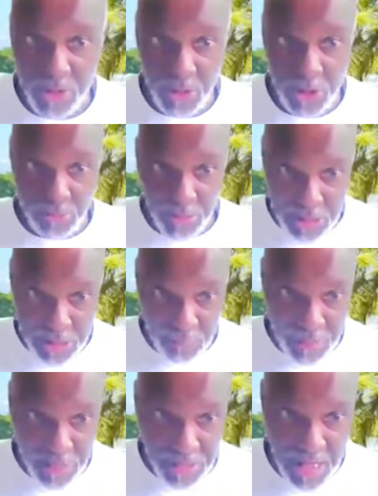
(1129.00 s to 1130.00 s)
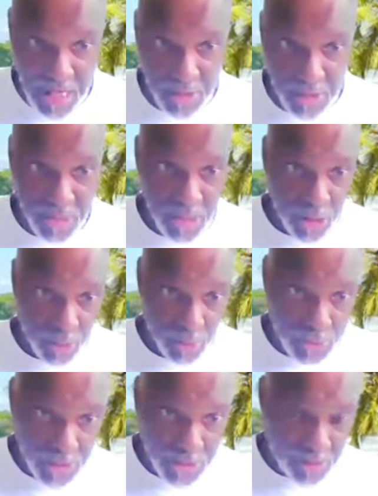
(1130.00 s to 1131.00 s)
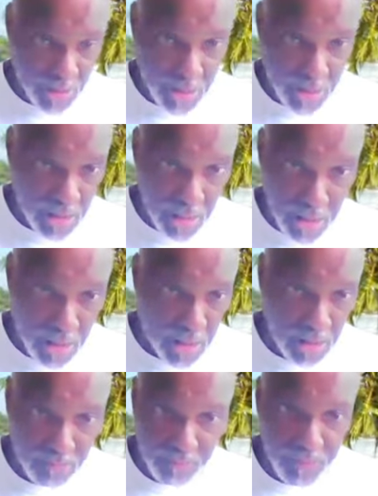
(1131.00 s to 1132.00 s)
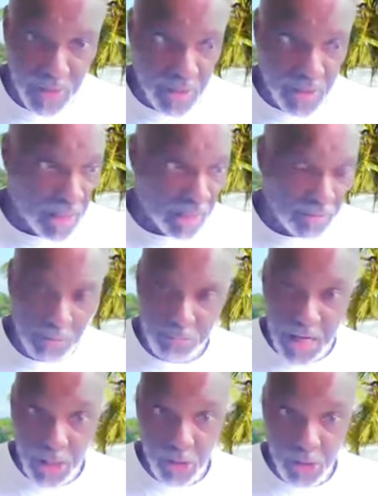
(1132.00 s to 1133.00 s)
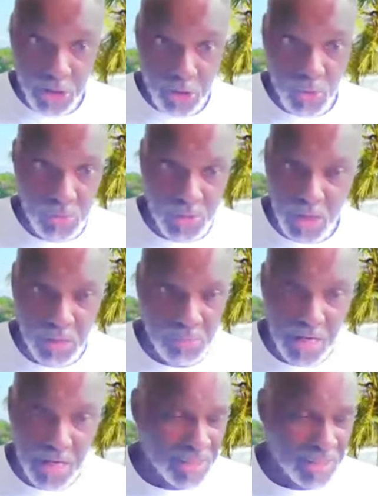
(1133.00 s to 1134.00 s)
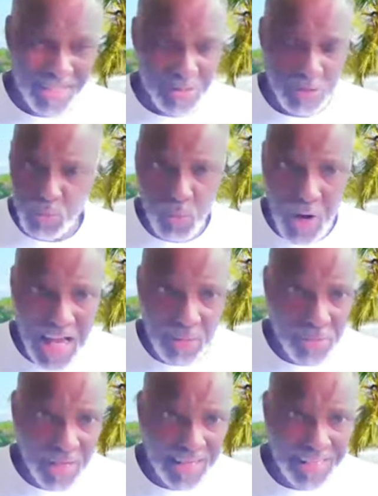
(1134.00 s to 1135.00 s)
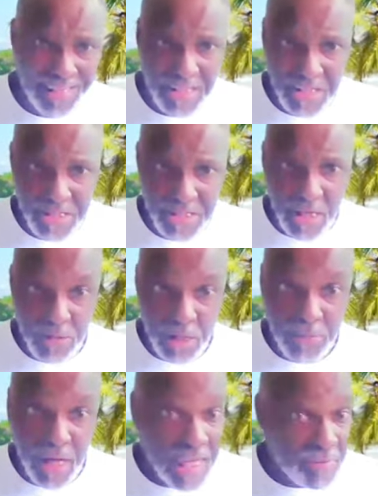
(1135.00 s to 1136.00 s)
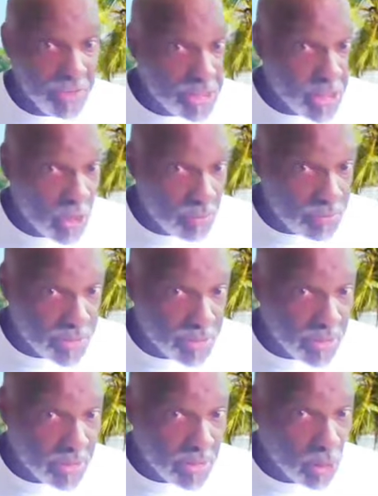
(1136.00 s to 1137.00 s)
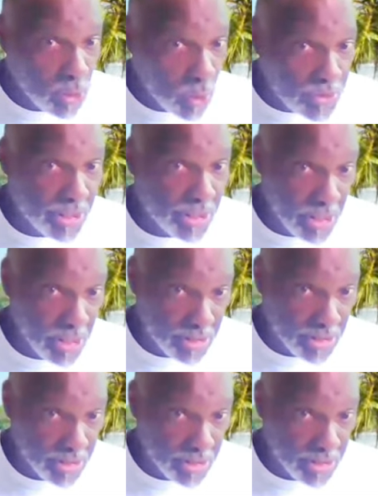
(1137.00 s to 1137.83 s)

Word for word: So when you spray something in your house, you use this uh, uh um, uh, biological uh, uh wipe cleaners, uh, even the soaps laundry